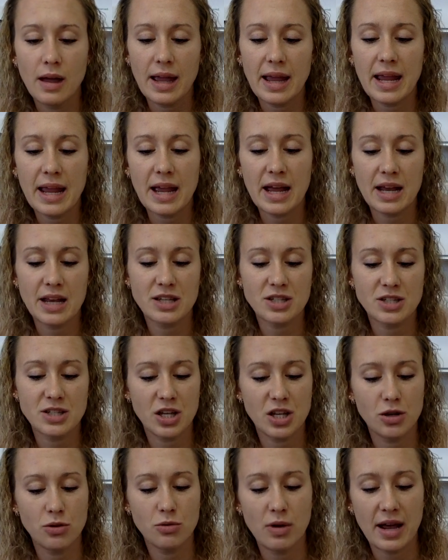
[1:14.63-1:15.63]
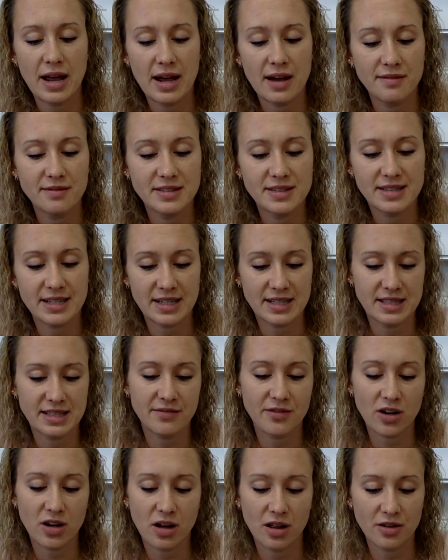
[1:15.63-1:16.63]
And you have 6
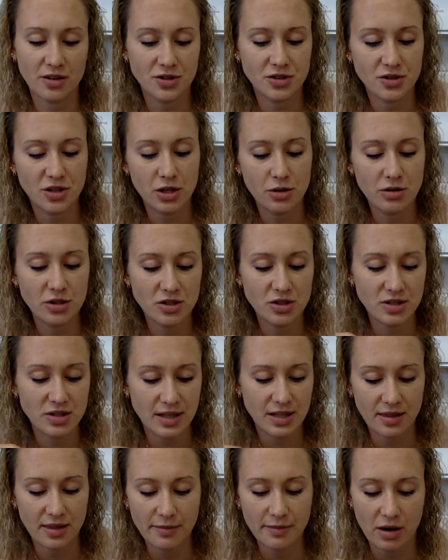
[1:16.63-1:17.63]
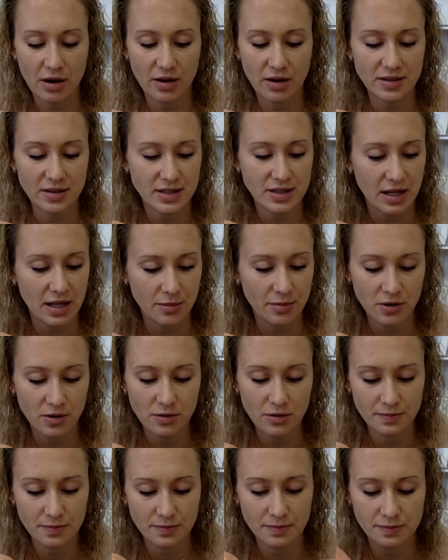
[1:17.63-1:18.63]
different colors, so you can just set them out on the
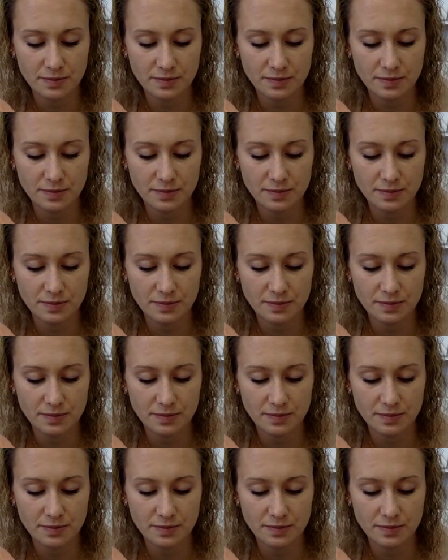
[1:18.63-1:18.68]
table.